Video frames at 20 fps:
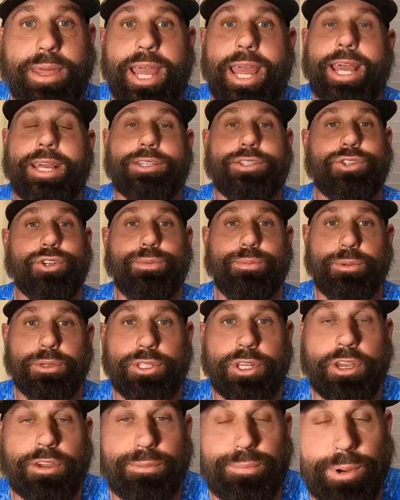that, super
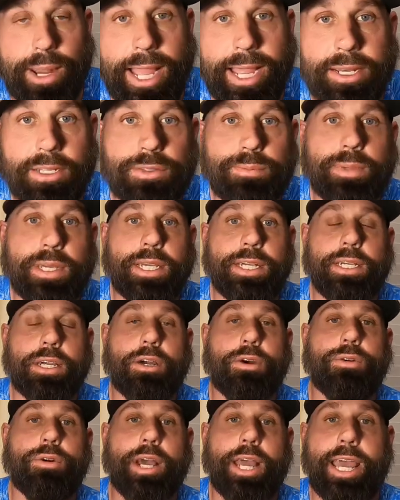tough practice me and
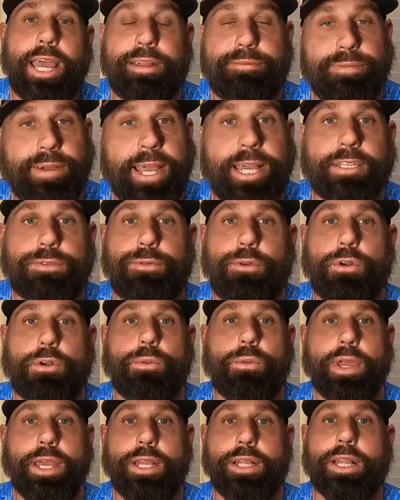Colt had. Fast forward a
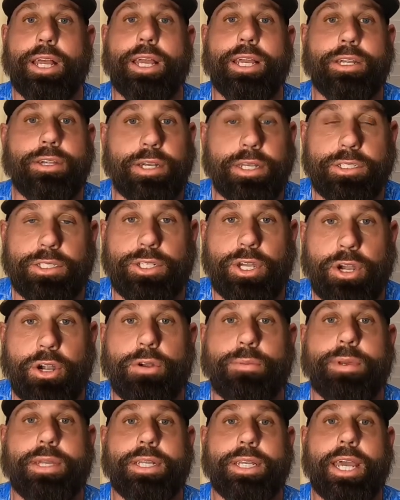week later, it's
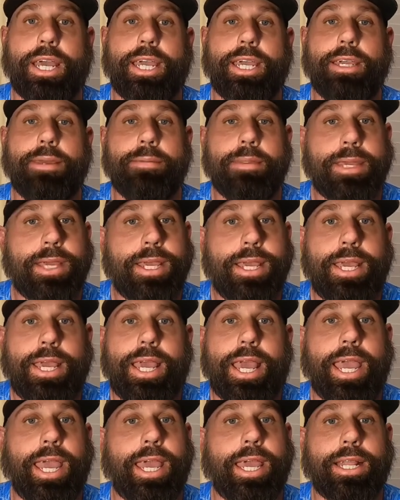tournament day,
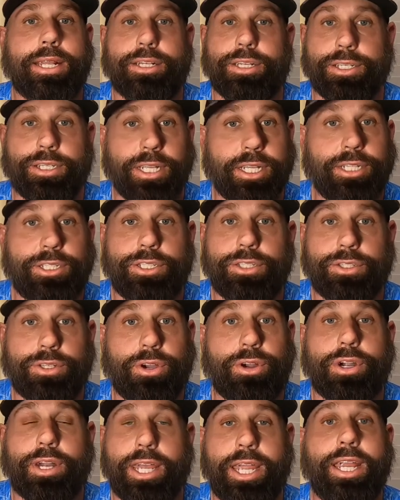and conditions
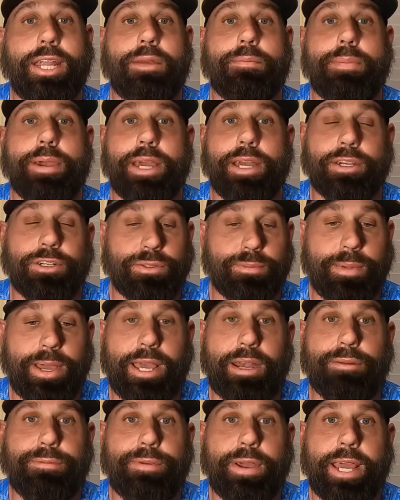aren't any better. As a
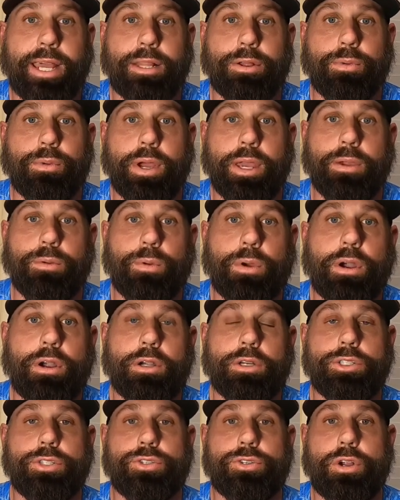matter of fact, they're way
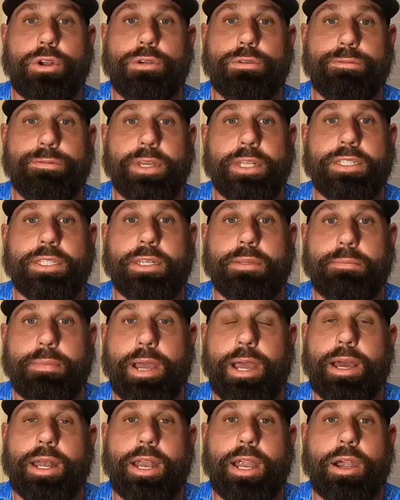worse. Strong 15
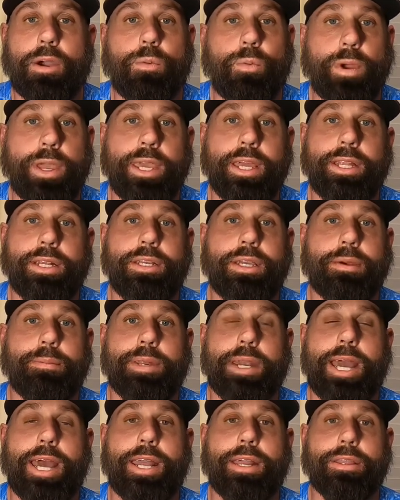mile an hour wind
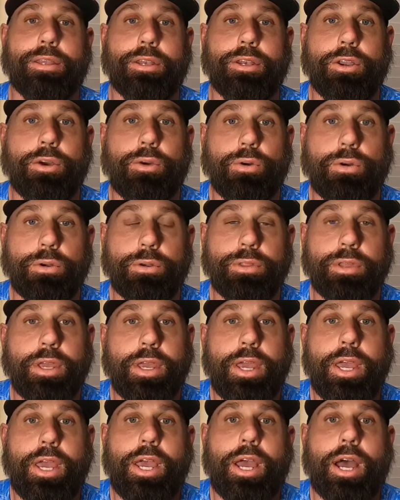coming out of the north.
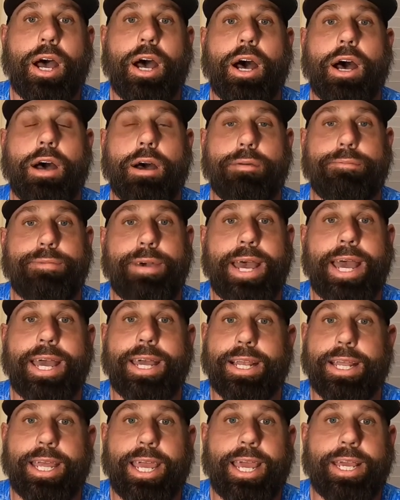Uh,
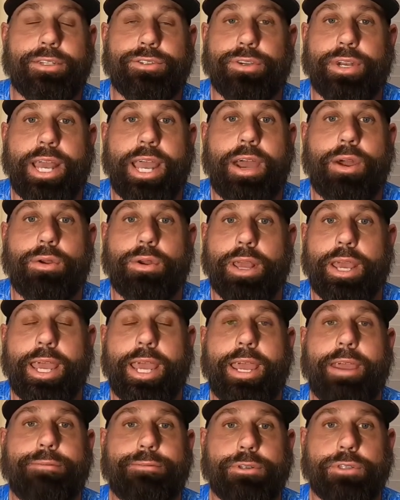finally, after an hour and a
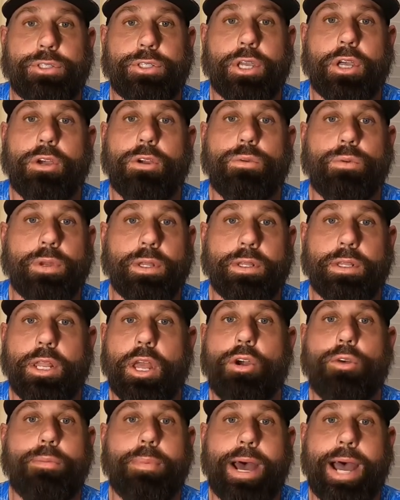half or so with
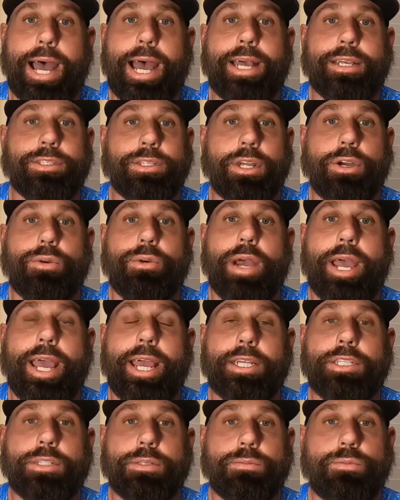no bites, no
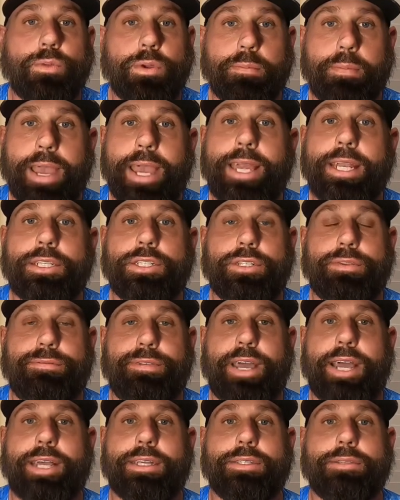action, we managed to
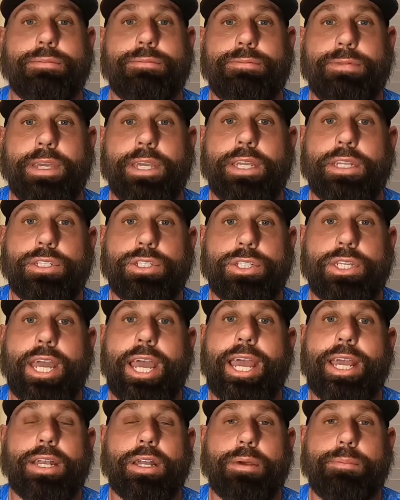find some fish
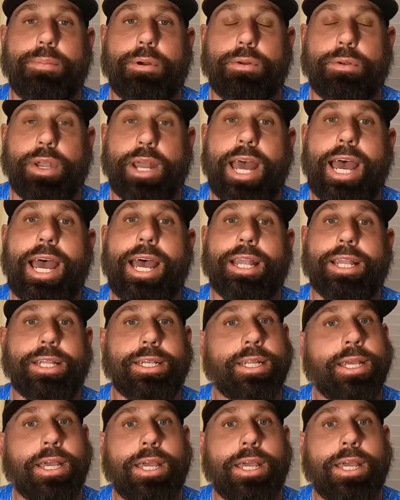stacked up on an island.